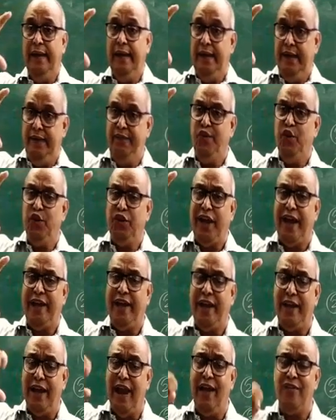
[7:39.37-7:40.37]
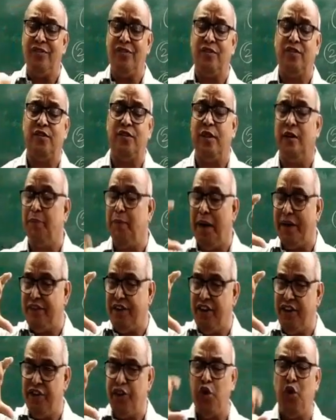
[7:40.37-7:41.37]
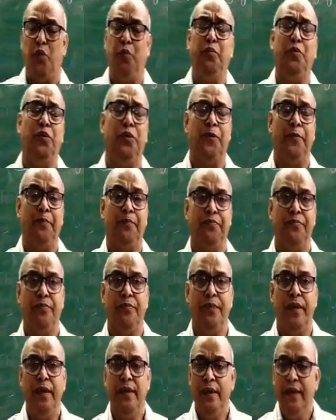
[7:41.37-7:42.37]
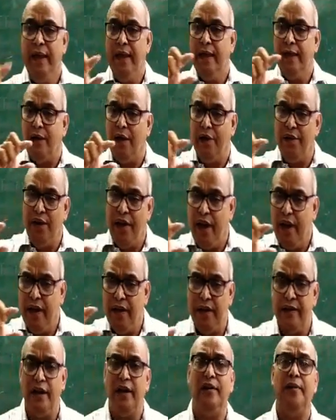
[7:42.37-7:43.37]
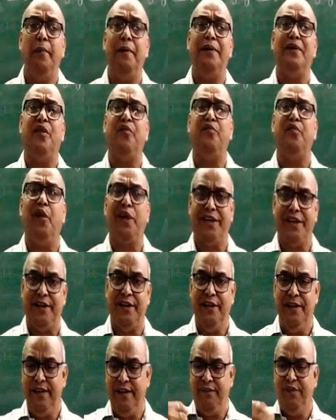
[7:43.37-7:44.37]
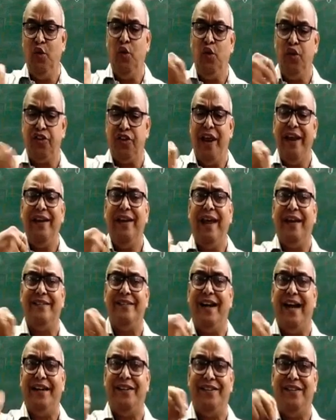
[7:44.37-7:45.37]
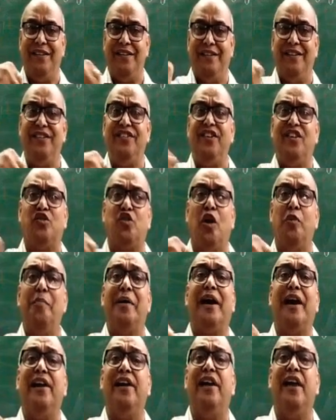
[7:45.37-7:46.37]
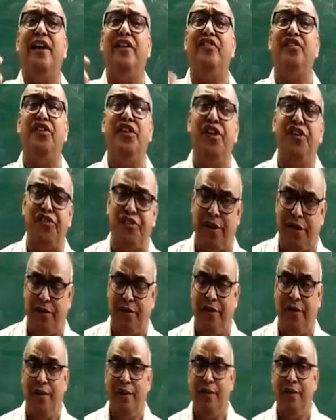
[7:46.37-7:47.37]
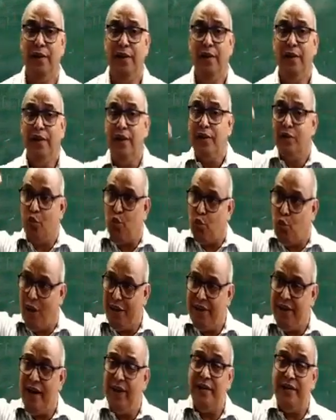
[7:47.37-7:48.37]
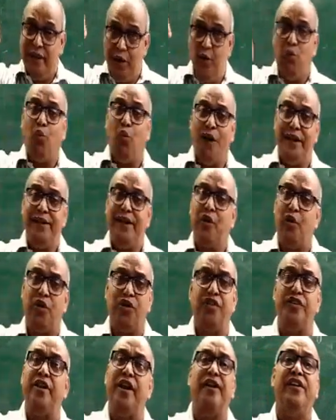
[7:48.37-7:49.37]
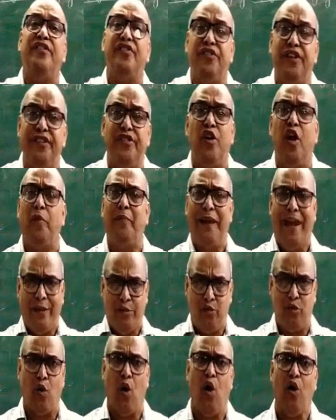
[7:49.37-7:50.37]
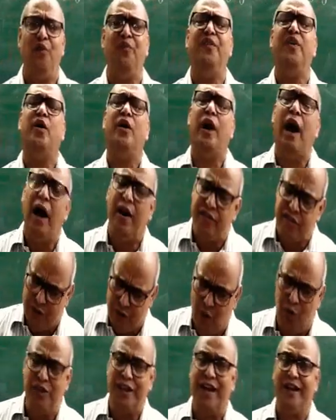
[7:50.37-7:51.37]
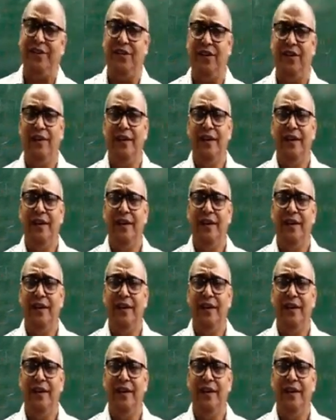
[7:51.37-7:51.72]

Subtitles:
If you take a glass water test tube containing little bit of water, if you shake like that, this is called mechanical agitation. So in water oxygen is dissolved, as all of us know that.